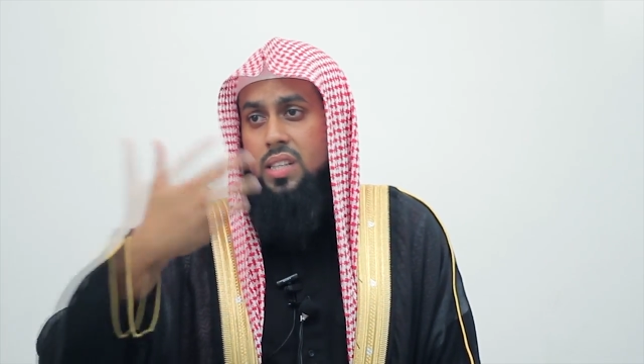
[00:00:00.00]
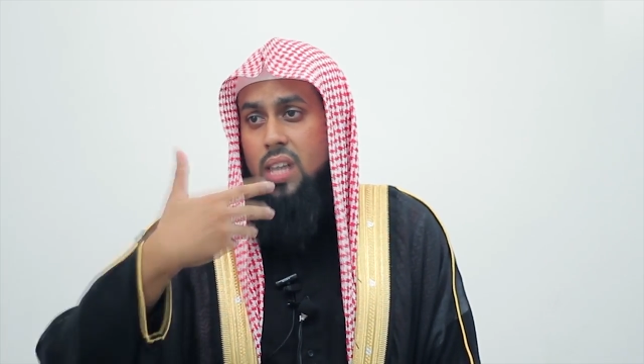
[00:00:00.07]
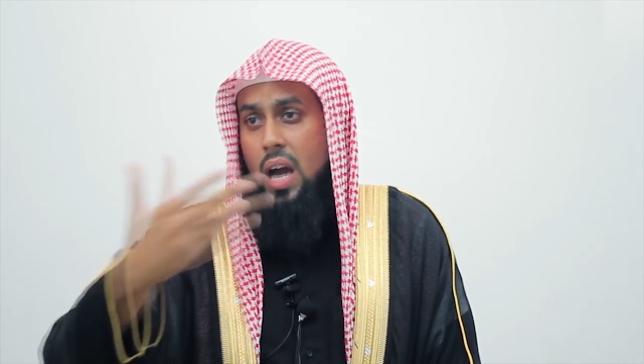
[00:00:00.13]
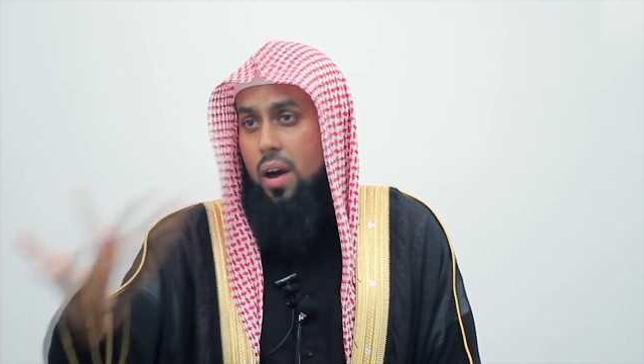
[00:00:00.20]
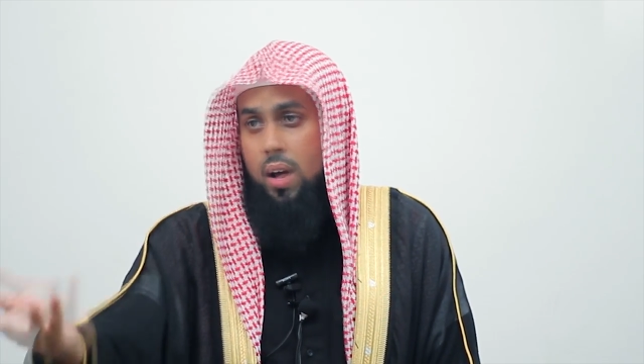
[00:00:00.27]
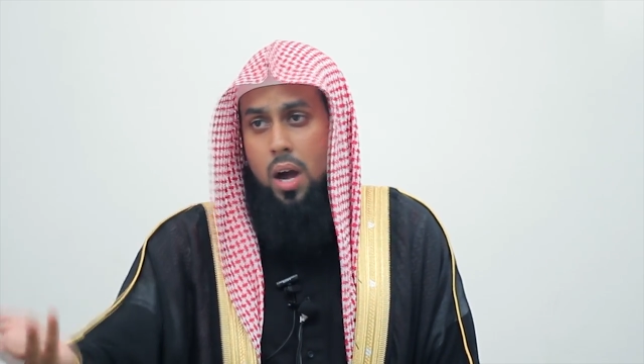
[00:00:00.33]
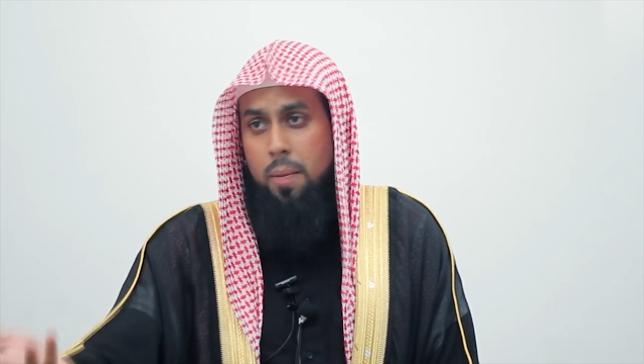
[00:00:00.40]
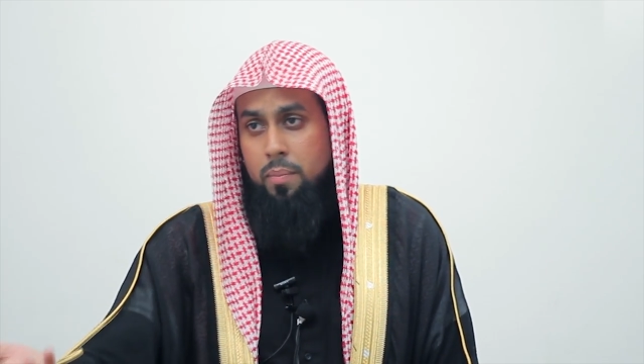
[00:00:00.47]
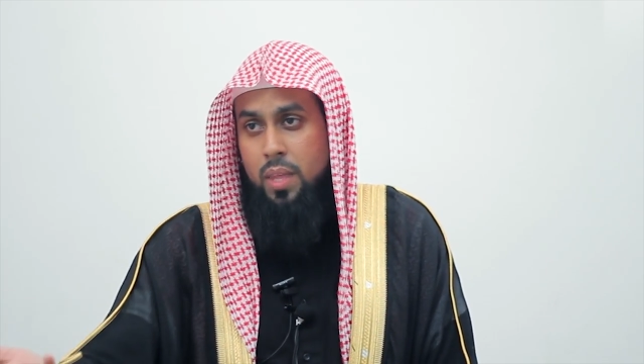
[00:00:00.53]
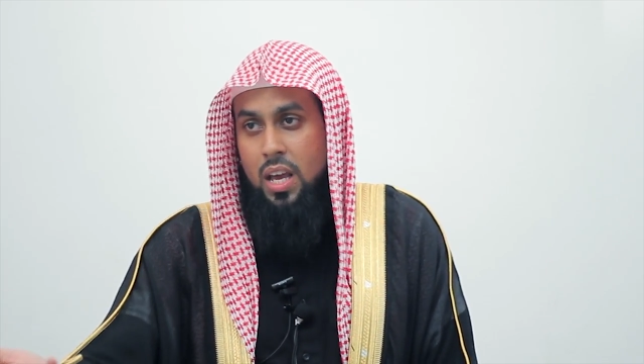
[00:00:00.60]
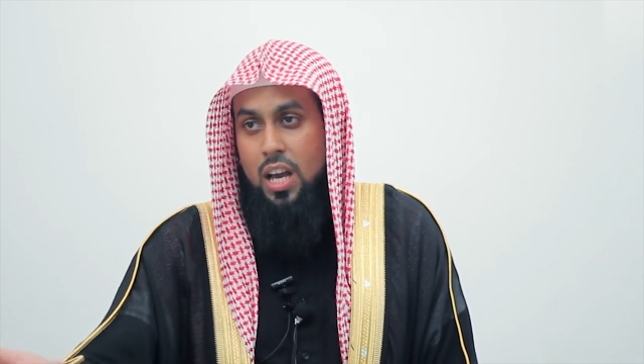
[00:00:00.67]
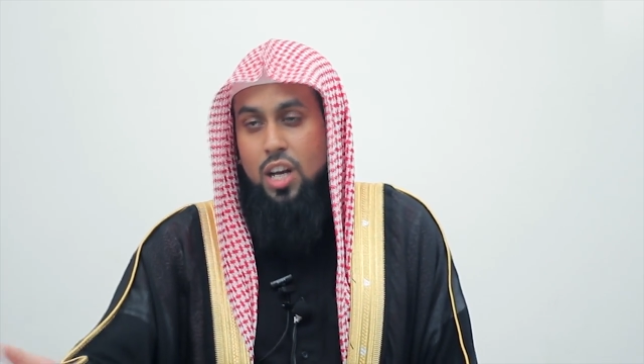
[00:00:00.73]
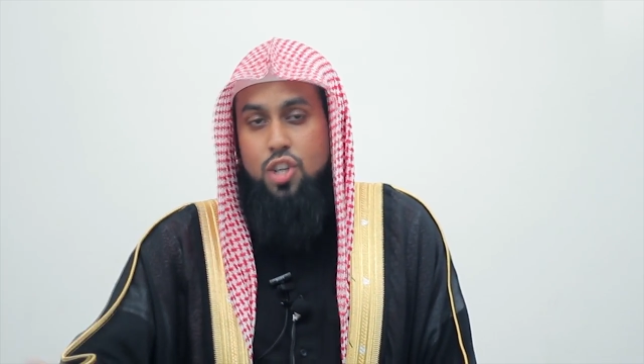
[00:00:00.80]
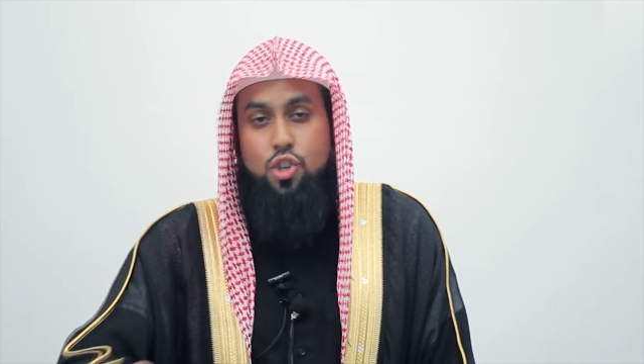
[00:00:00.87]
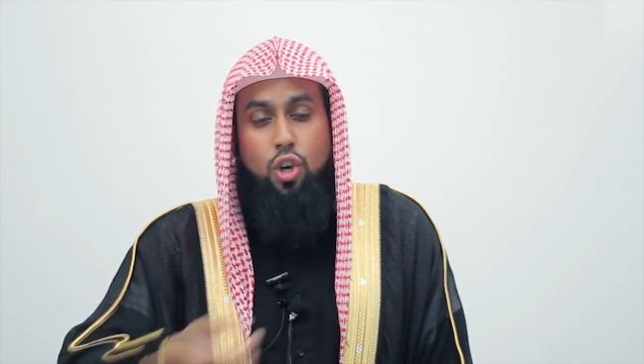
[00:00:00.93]
is
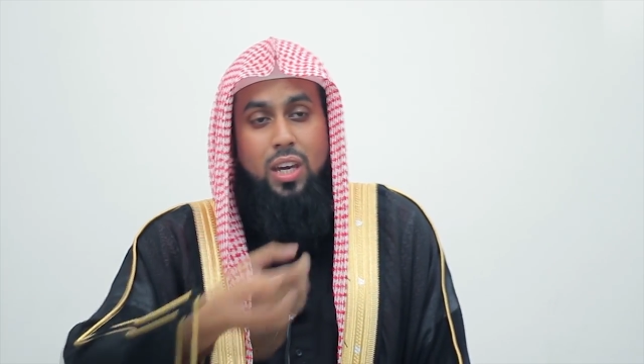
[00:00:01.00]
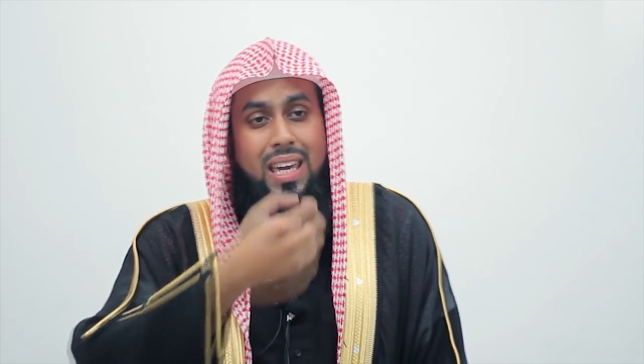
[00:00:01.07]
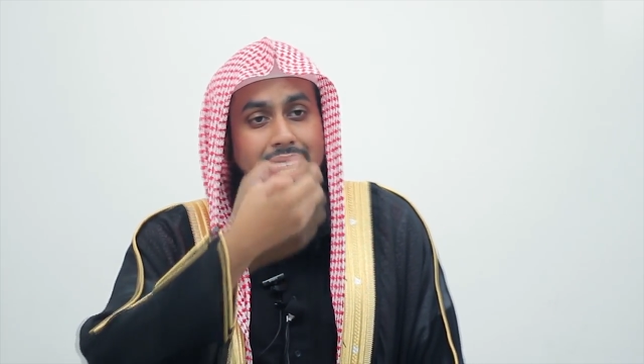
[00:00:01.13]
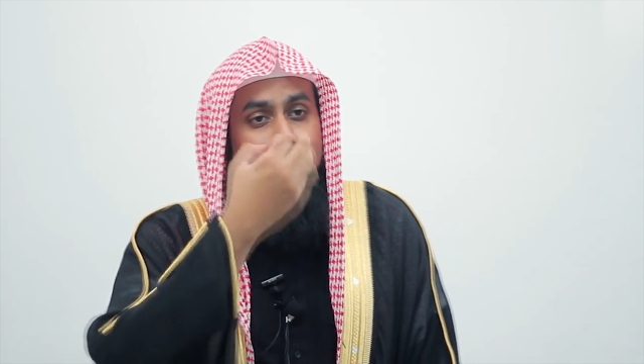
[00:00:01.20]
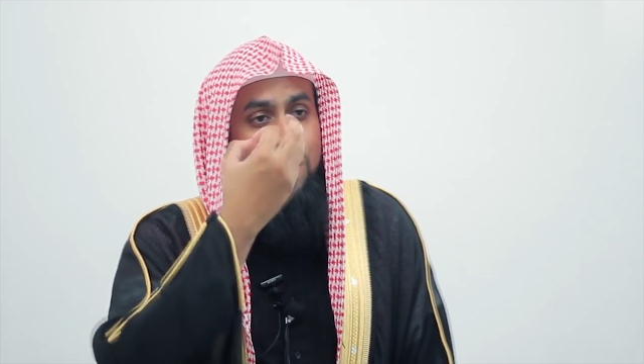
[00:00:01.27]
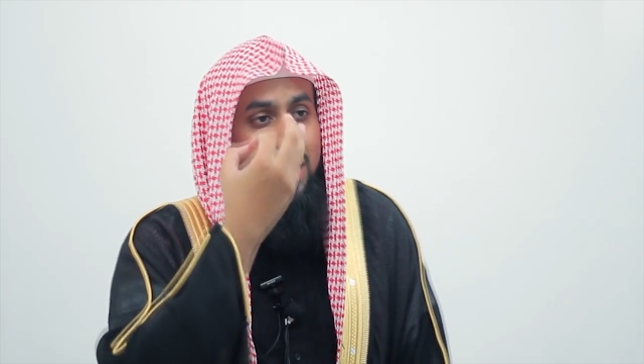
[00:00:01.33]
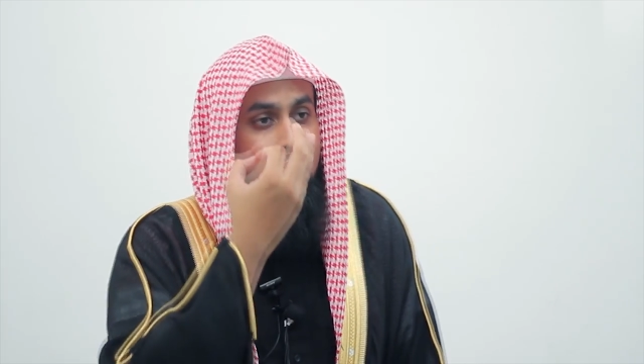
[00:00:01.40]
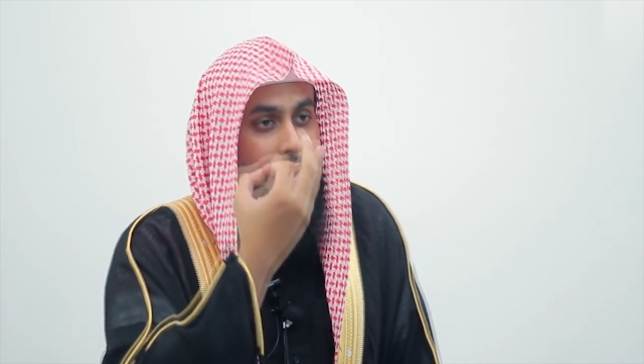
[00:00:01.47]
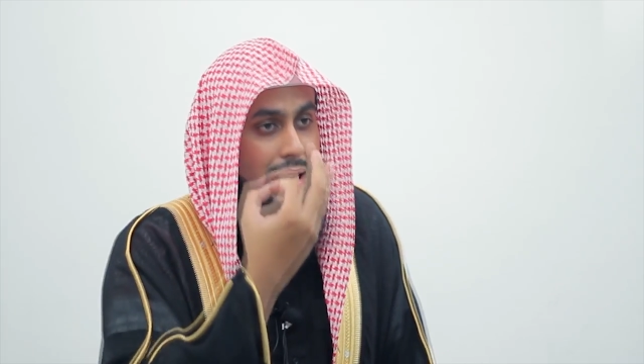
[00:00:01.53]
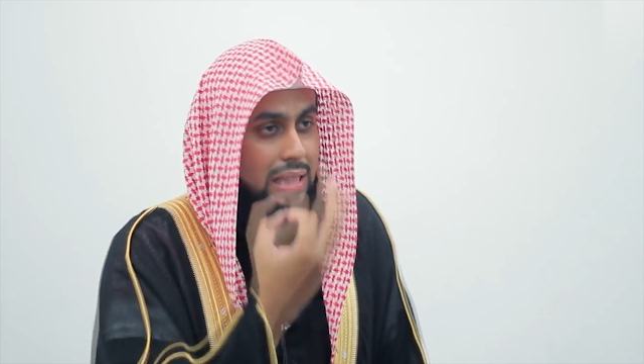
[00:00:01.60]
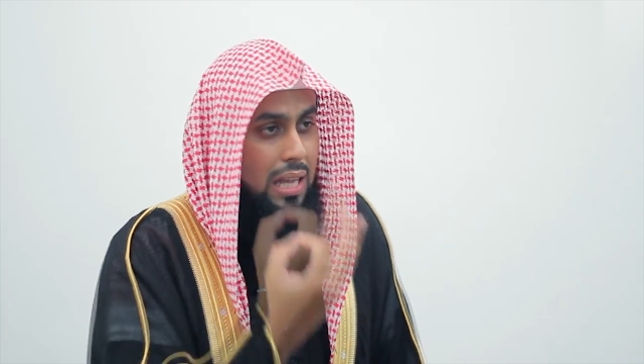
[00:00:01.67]
haram. So even